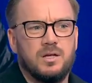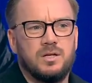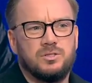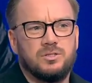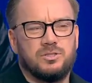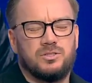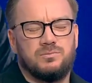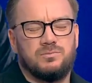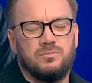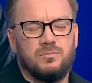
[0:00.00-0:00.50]

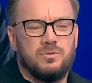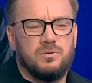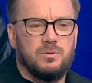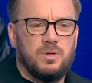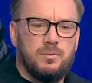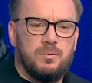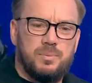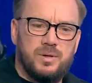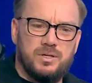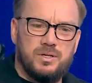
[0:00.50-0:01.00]
Just, you
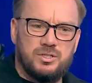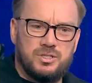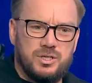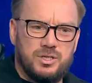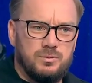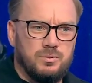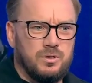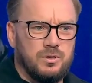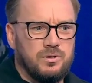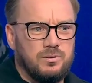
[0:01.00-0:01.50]
know,
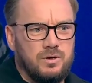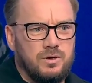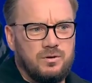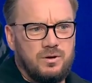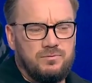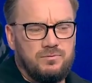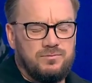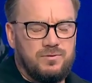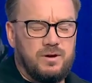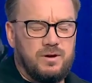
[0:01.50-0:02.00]
PSG were
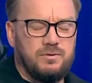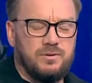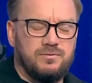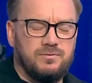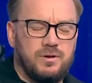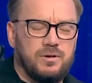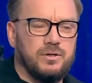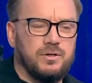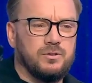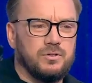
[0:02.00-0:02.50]
a very,
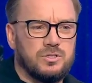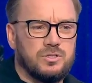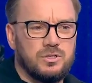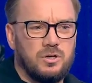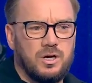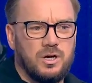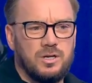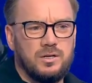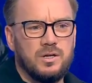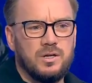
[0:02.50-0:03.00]
very good
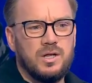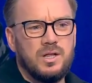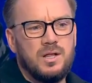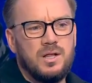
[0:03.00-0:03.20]
side.